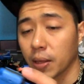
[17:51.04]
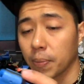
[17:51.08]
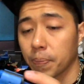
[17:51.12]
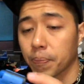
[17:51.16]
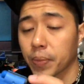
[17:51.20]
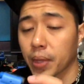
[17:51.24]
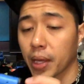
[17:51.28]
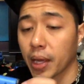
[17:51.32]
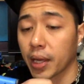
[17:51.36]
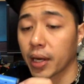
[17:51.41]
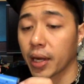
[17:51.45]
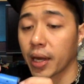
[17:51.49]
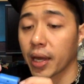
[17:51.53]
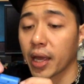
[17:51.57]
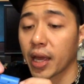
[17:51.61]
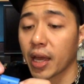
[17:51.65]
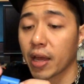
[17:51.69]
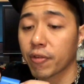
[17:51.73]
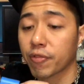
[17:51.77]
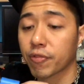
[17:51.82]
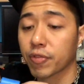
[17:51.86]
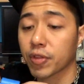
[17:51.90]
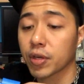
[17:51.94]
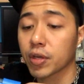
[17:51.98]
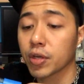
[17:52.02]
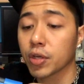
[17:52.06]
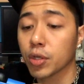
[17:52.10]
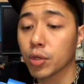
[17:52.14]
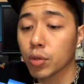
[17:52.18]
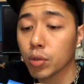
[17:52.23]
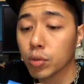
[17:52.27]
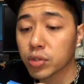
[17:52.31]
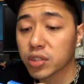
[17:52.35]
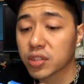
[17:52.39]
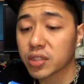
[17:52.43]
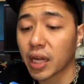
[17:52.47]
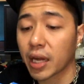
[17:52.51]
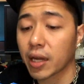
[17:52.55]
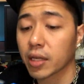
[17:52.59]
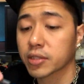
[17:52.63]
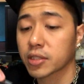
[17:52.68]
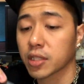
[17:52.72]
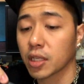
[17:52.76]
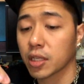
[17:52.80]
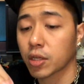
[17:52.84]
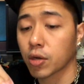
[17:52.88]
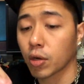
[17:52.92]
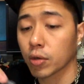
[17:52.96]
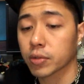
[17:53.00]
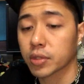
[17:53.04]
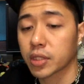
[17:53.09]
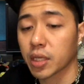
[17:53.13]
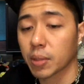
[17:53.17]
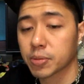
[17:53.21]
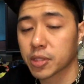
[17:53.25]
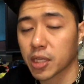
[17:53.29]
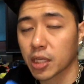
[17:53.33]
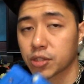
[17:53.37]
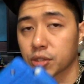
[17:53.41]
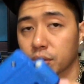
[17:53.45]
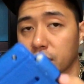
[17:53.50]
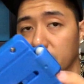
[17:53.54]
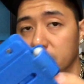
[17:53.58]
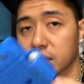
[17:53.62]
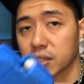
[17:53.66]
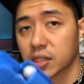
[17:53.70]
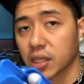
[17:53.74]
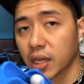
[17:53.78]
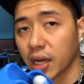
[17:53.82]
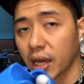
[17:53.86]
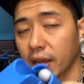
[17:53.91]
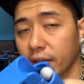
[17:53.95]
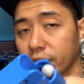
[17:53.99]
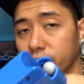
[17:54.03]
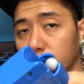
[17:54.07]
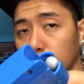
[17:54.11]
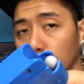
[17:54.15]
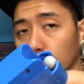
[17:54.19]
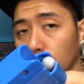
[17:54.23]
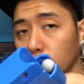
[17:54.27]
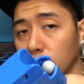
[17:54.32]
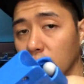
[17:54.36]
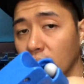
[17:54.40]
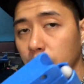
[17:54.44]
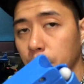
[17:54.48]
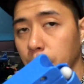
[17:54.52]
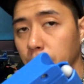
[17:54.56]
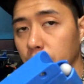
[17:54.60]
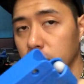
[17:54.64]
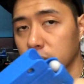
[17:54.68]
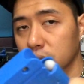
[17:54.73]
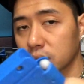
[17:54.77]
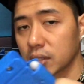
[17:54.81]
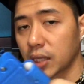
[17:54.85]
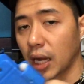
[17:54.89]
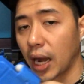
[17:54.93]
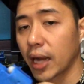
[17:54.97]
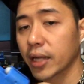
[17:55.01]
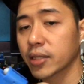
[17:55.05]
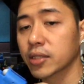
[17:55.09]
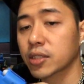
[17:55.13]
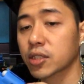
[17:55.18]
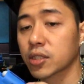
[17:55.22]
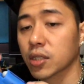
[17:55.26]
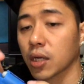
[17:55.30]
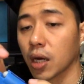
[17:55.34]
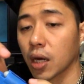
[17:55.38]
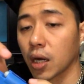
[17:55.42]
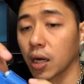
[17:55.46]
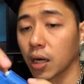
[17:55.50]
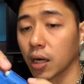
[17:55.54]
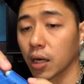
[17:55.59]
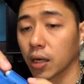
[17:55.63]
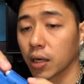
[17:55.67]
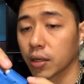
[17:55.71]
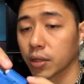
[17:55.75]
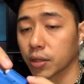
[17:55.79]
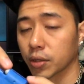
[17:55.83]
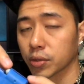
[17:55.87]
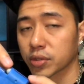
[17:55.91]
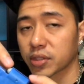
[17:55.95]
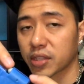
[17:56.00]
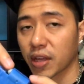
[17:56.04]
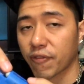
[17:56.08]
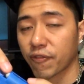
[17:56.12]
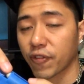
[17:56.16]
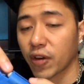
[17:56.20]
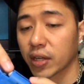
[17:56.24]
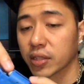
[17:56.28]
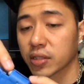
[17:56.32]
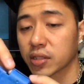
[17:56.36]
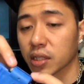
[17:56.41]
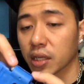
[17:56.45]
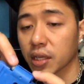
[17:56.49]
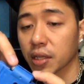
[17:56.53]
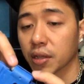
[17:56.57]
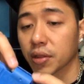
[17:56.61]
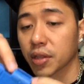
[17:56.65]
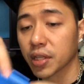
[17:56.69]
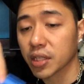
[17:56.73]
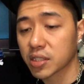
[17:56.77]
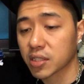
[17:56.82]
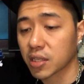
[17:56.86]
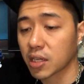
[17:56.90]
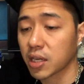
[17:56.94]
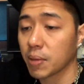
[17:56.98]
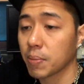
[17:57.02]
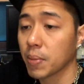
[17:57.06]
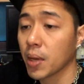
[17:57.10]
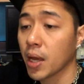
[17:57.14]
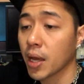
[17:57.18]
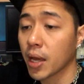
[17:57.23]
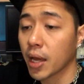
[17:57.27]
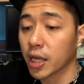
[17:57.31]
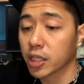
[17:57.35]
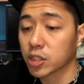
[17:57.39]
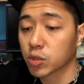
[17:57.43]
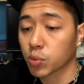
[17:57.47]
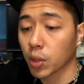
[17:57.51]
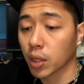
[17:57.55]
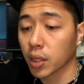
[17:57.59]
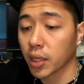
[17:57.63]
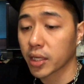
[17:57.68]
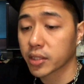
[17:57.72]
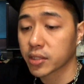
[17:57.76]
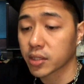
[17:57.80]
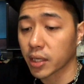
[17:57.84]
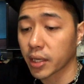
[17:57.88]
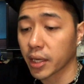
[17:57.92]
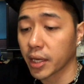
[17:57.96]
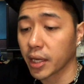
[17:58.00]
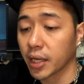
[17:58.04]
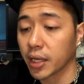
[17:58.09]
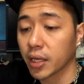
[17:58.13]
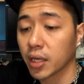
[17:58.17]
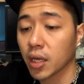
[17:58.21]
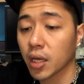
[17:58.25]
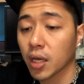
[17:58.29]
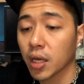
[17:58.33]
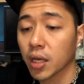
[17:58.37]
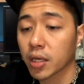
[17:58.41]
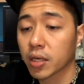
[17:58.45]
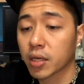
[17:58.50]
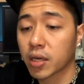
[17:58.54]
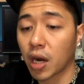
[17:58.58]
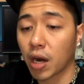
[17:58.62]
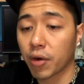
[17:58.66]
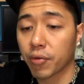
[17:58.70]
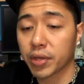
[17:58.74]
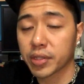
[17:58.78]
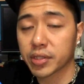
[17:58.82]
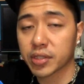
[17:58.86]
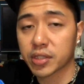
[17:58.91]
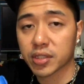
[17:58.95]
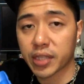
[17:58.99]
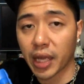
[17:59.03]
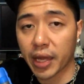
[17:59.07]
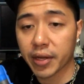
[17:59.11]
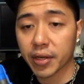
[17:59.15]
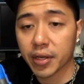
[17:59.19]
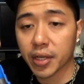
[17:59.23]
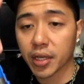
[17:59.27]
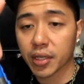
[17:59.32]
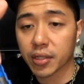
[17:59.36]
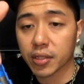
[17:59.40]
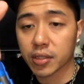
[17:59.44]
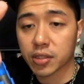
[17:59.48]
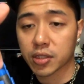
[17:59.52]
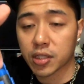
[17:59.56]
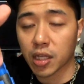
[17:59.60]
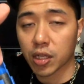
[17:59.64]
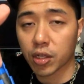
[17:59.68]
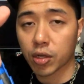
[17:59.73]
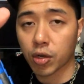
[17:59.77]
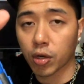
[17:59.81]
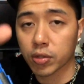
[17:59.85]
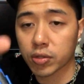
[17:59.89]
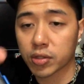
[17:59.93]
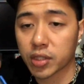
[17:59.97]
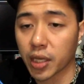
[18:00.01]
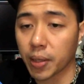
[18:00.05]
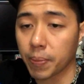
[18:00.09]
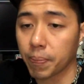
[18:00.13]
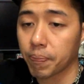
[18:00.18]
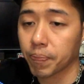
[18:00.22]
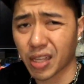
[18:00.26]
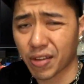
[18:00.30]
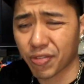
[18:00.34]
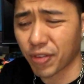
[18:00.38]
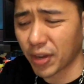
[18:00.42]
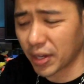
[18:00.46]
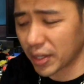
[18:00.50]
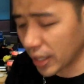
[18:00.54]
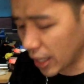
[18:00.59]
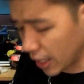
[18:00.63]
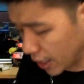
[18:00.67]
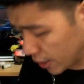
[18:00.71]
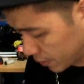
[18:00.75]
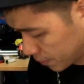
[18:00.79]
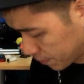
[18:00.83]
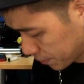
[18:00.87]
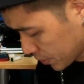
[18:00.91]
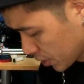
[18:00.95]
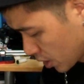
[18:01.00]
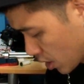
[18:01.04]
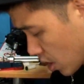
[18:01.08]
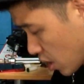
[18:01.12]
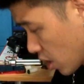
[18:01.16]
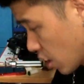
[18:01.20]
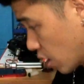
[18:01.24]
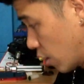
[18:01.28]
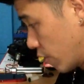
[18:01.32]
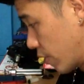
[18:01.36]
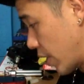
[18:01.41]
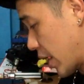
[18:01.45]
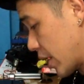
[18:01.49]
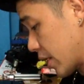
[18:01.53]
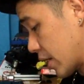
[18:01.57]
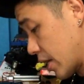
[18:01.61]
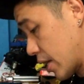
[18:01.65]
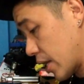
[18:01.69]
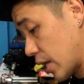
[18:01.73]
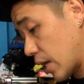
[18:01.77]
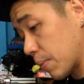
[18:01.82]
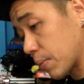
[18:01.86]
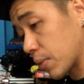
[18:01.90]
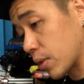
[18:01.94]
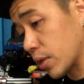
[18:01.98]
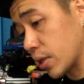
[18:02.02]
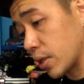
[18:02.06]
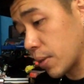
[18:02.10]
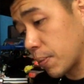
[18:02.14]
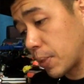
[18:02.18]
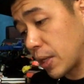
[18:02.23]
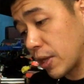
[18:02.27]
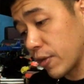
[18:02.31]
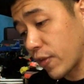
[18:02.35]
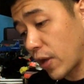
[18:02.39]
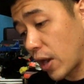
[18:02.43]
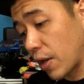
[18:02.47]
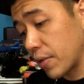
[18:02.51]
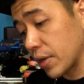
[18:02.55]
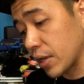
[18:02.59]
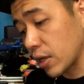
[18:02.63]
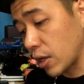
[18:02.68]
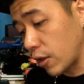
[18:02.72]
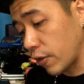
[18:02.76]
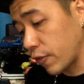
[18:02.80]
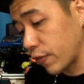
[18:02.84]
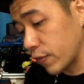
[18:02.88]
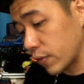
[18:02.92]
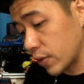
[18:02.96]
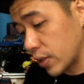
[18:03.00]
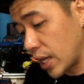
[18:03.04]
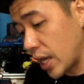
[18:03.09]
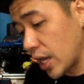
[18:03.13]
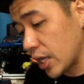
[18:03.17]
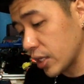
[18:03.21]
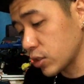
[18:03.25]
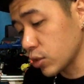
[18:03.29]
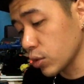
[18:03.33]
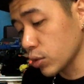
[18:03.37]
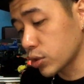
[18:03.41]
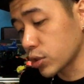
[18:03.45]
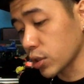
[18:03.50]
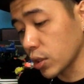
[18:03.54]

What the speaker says: clip, and I have the new style silicone tips. As you can see, I have 2 nipple darts, you know, Stephans in this clip, as well as a current standard silicone tip Stefan dart. Alright, and I'm gonna be firing off as